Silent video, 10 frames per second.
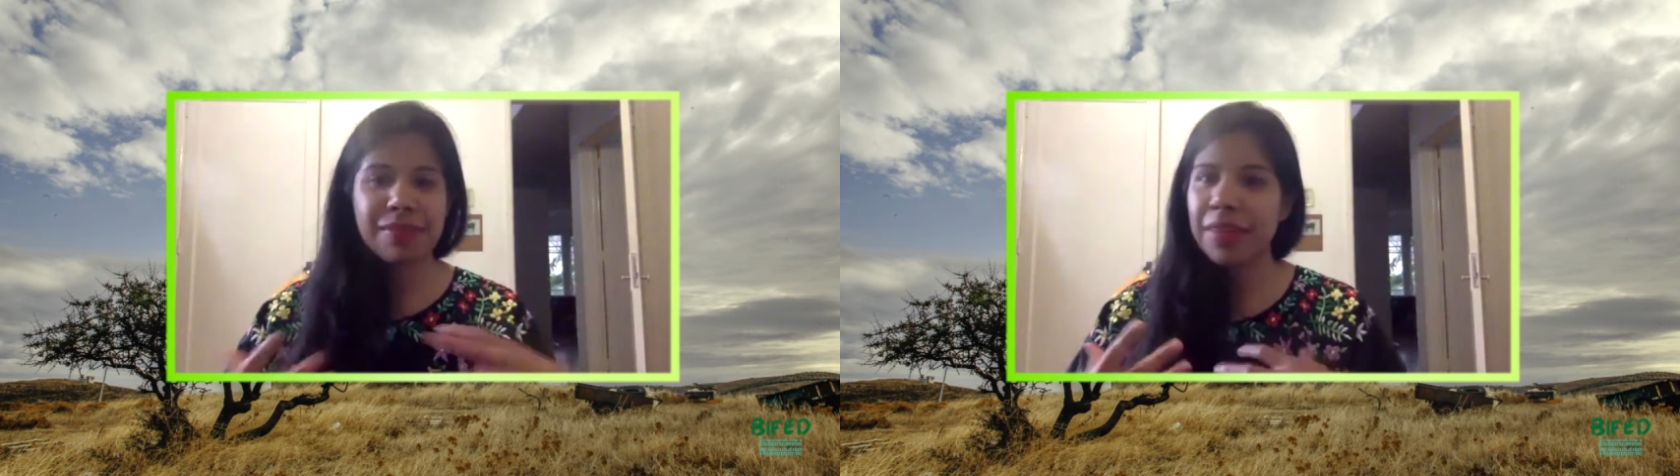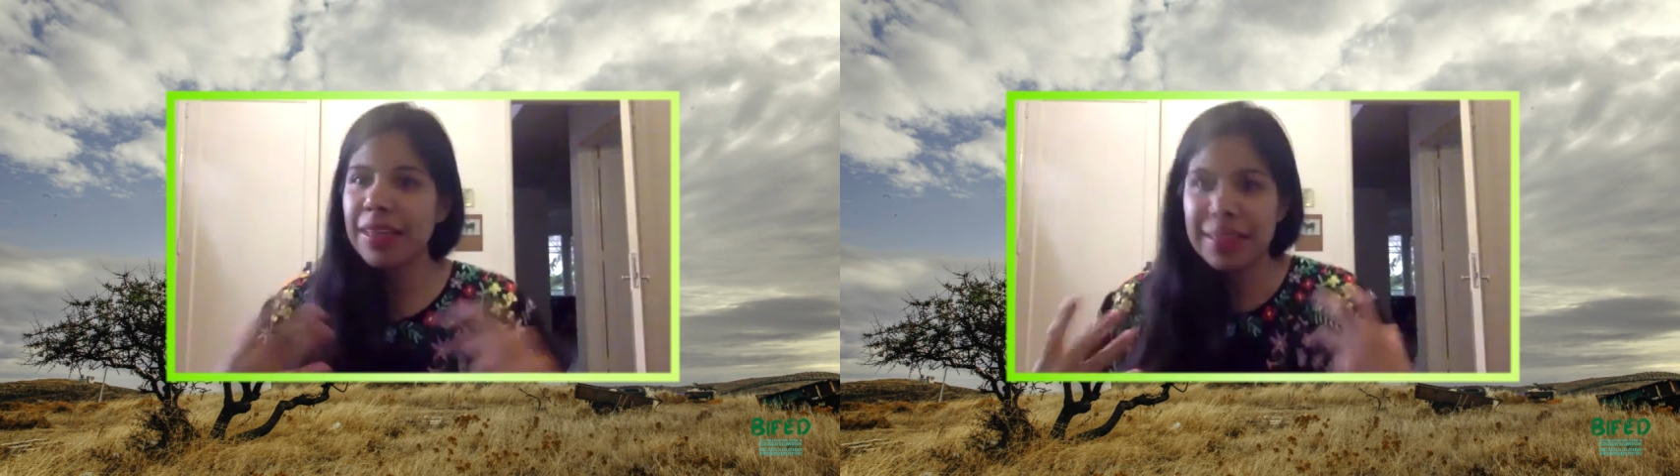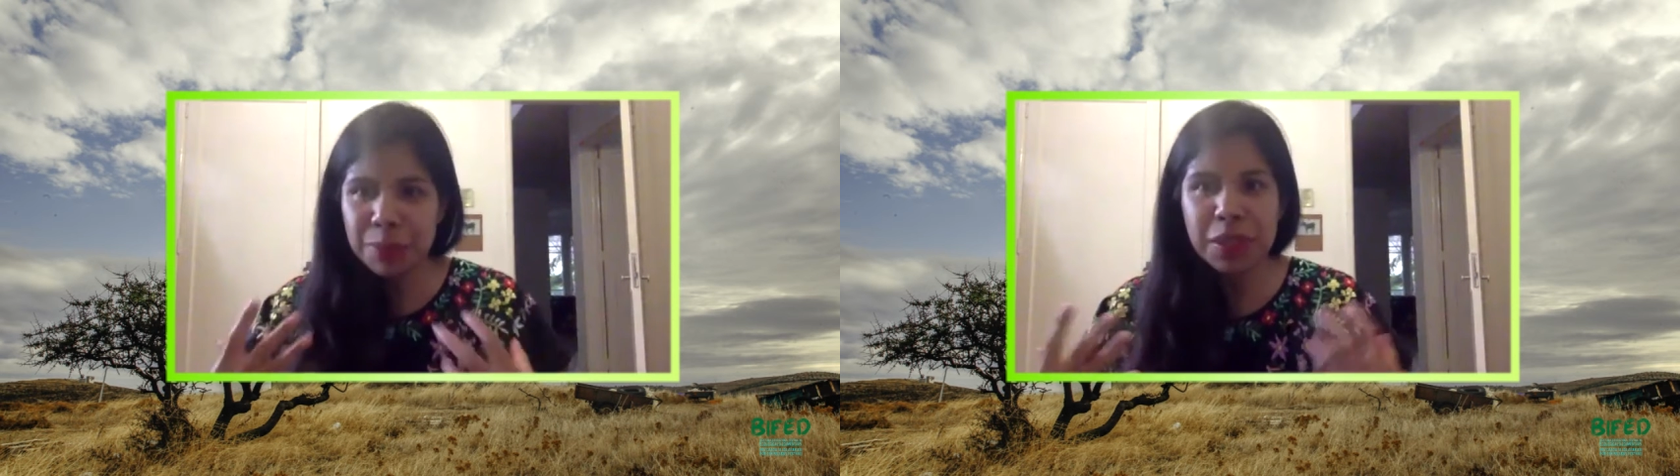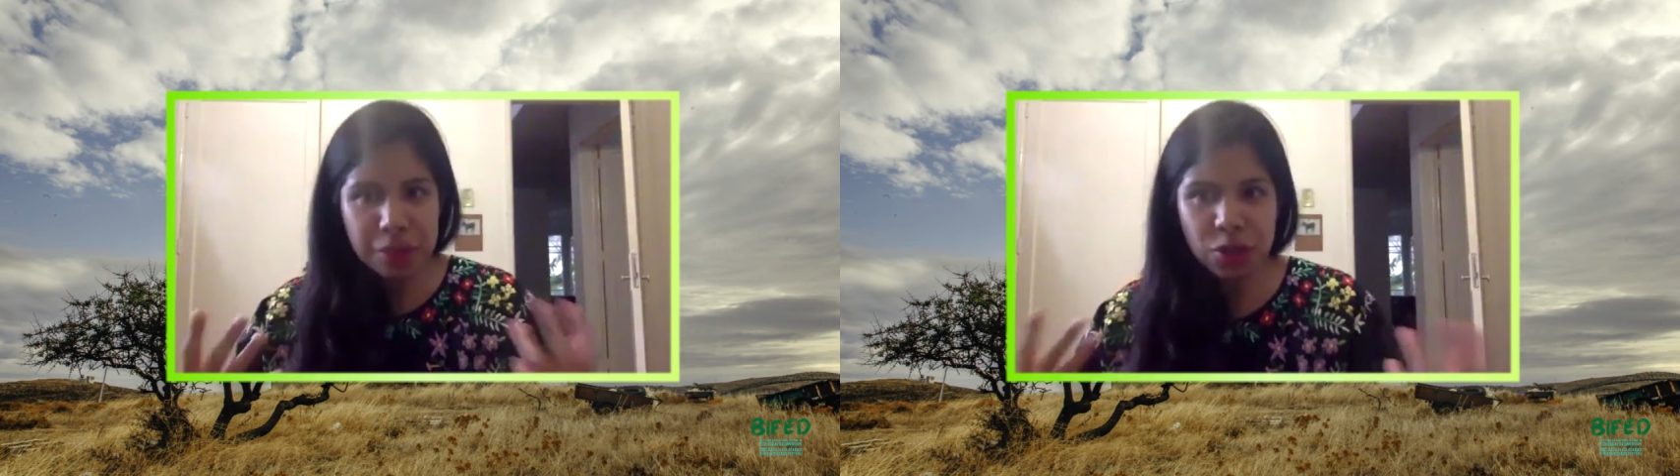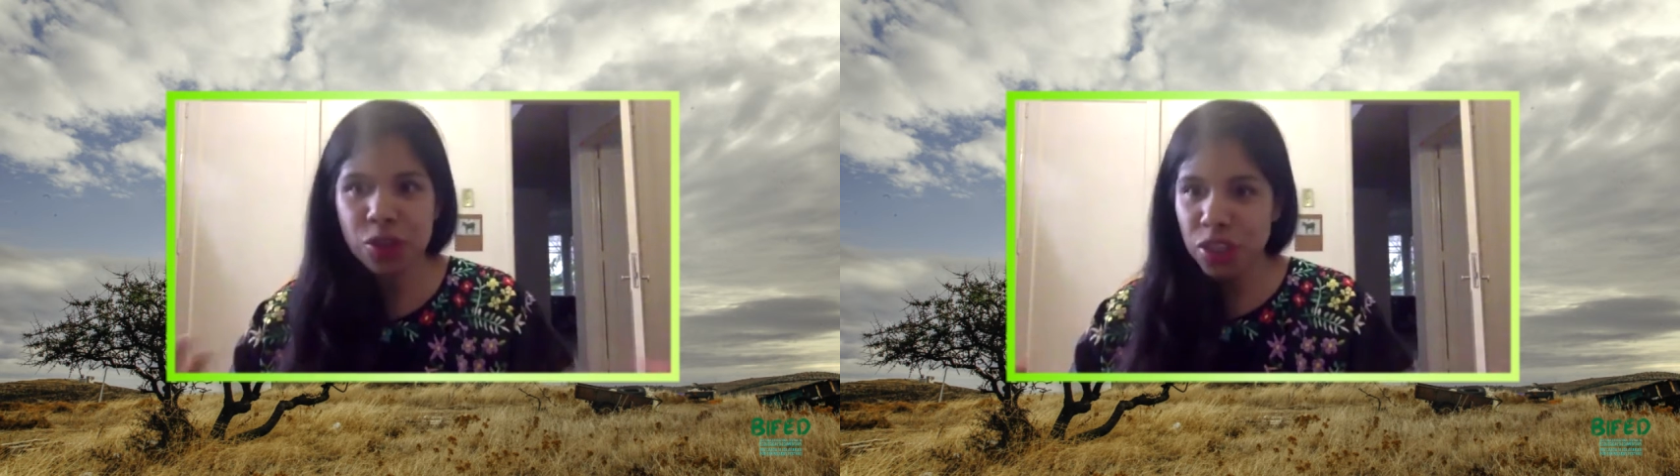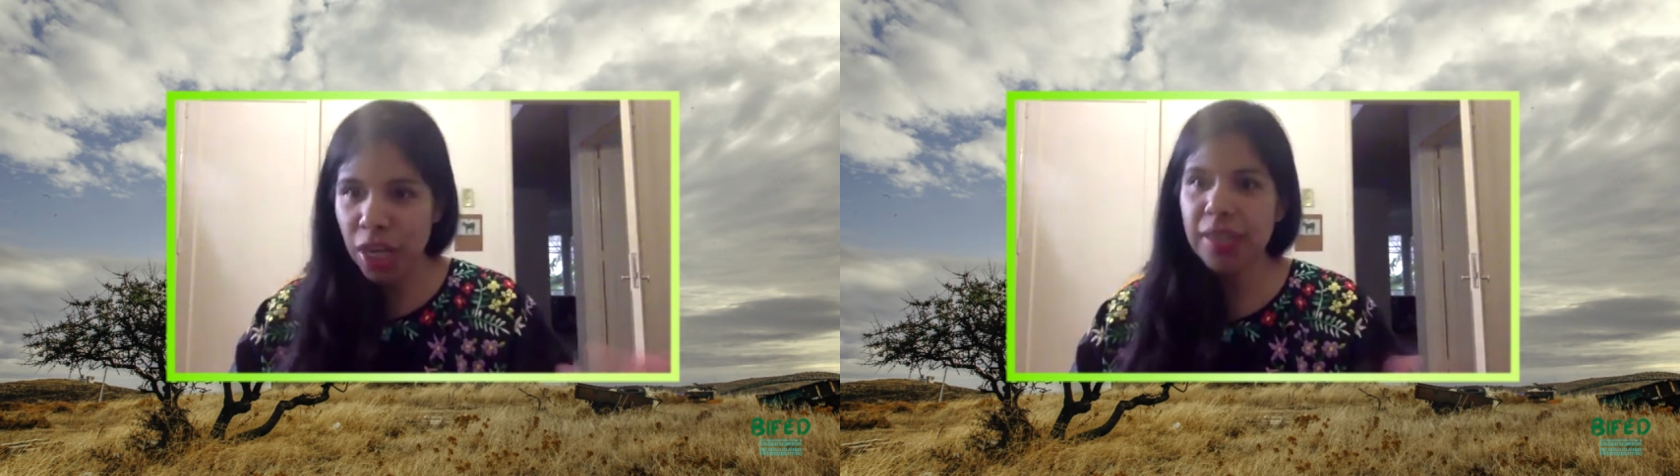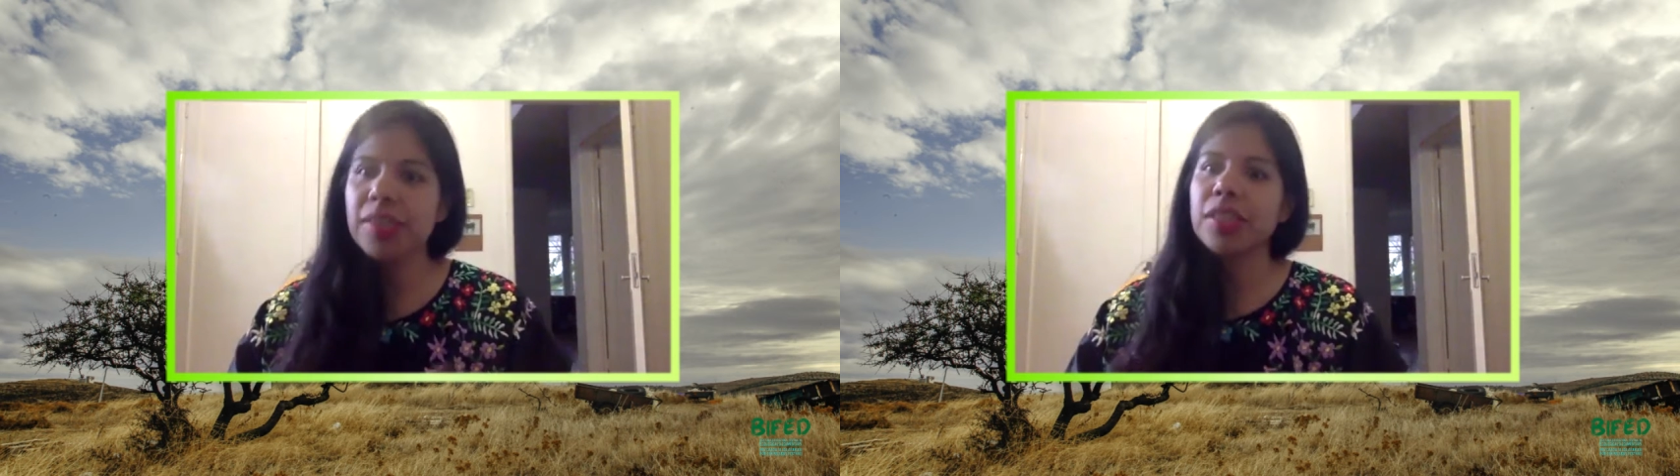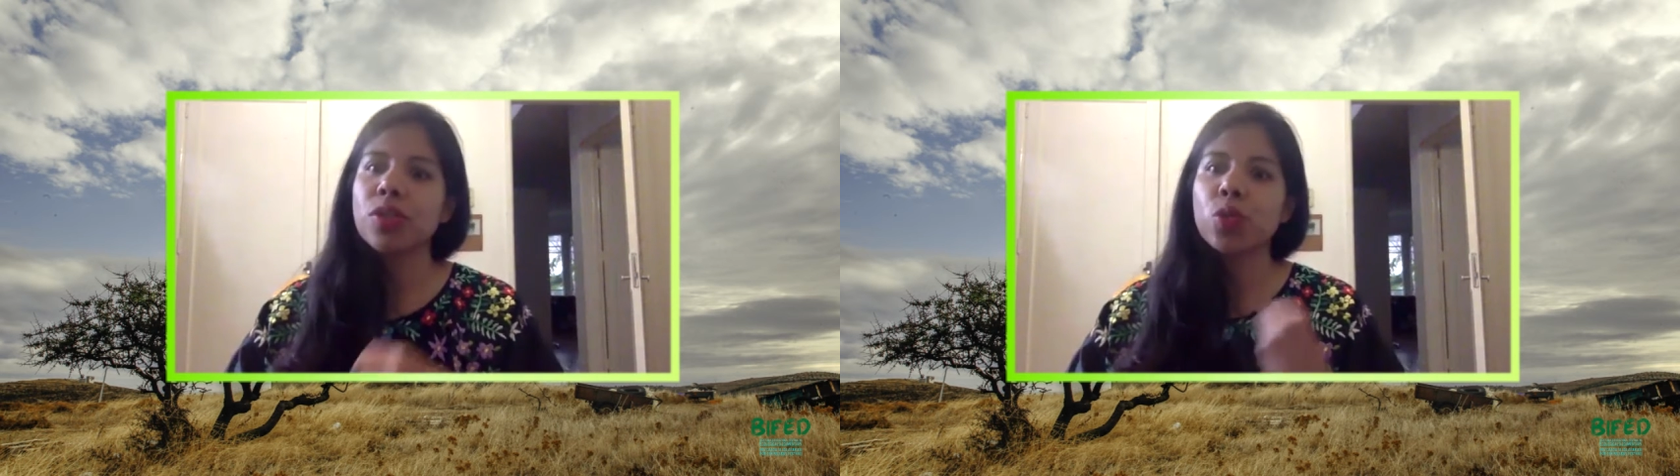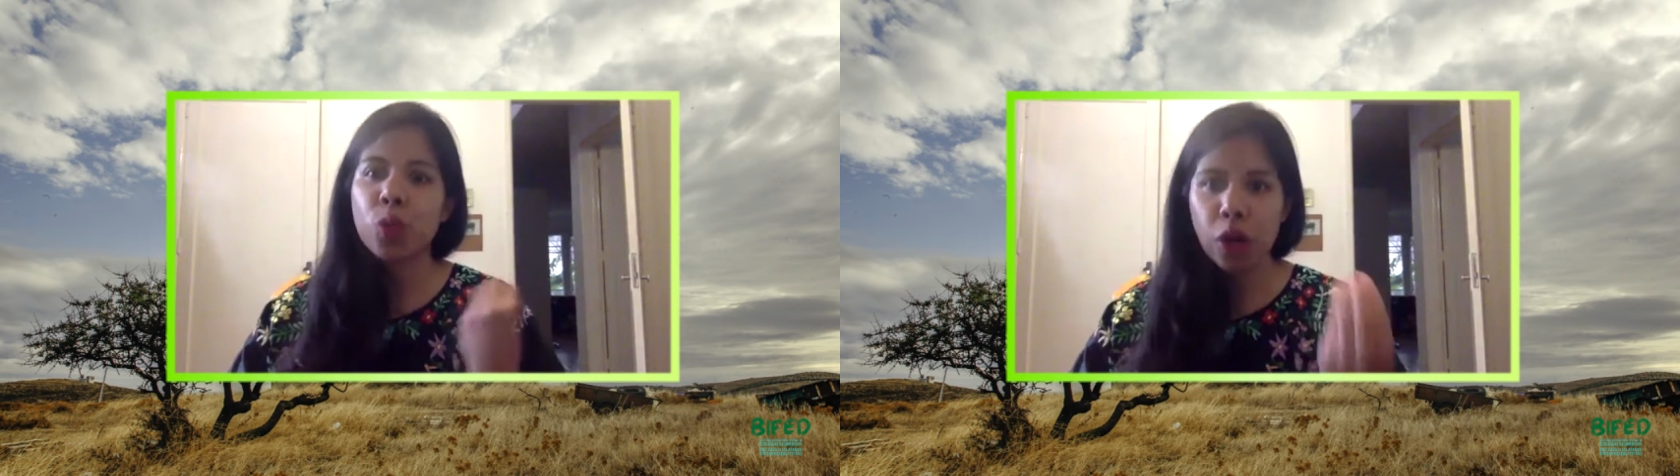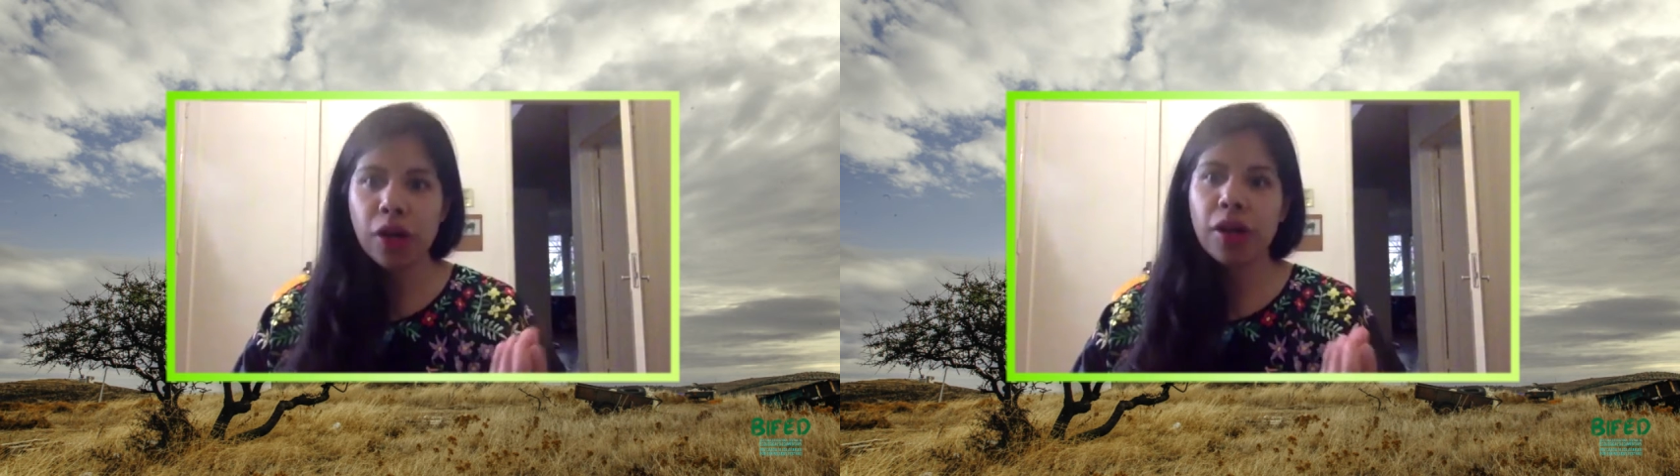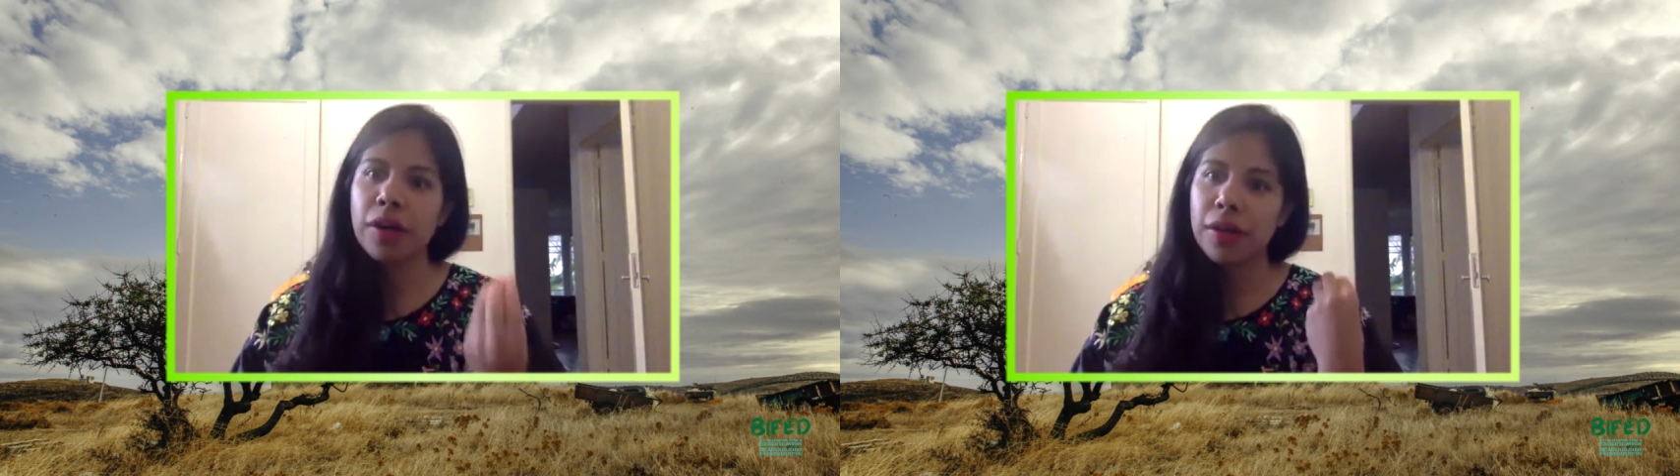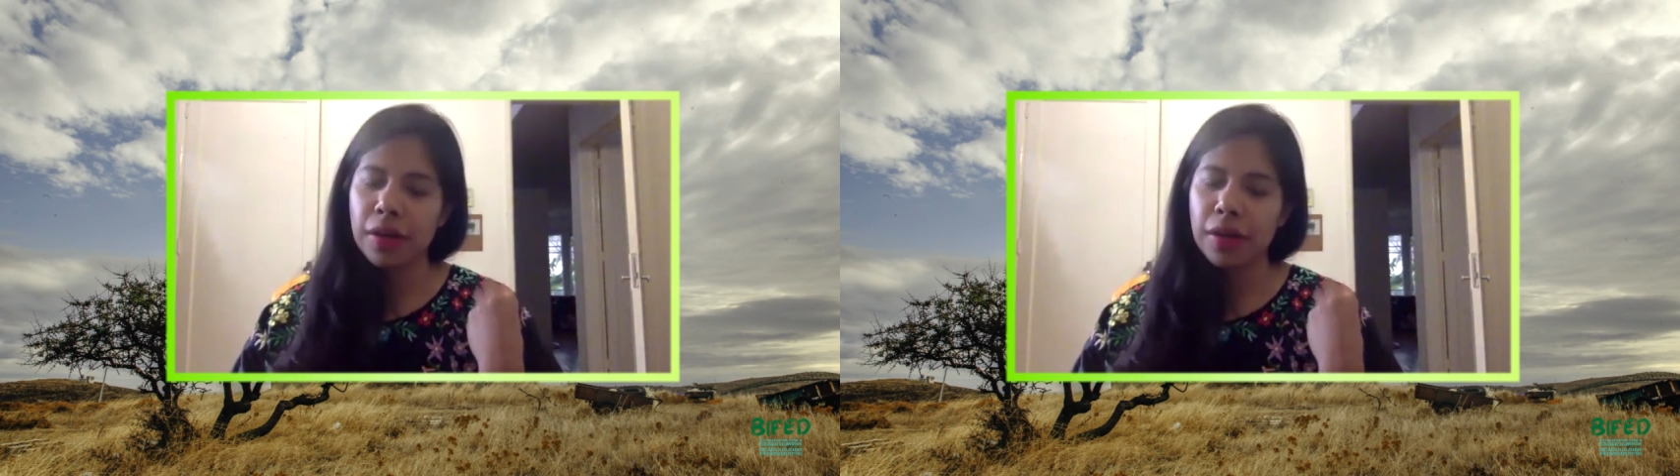it's been so challenging to work